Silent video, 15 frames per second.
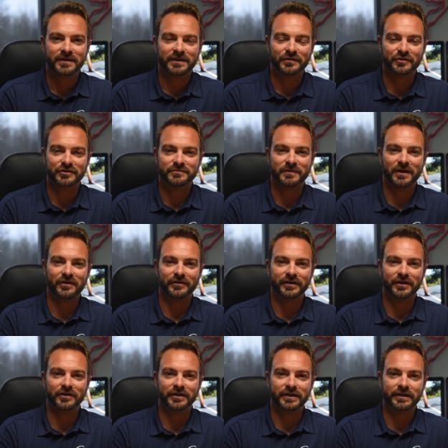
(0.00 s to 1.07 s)
He was smiling
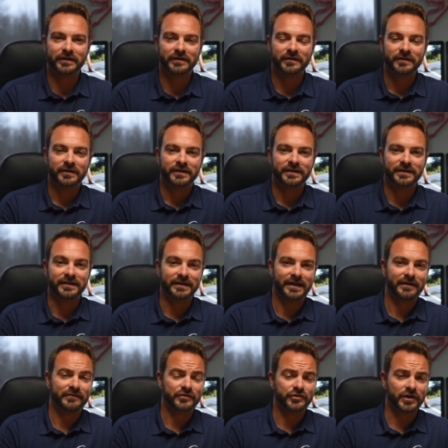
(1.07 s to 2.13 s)
ear to ear. He didn't
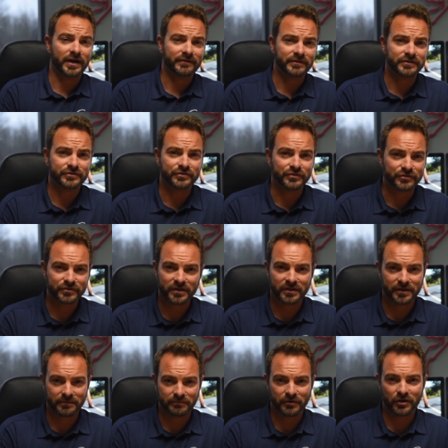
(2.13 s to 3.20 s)
have a driving suit, so I
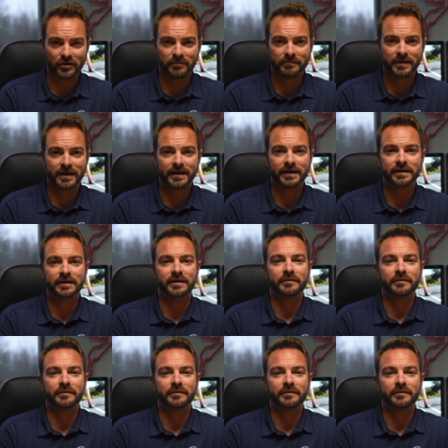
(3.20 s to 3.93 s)
let him borrow mine.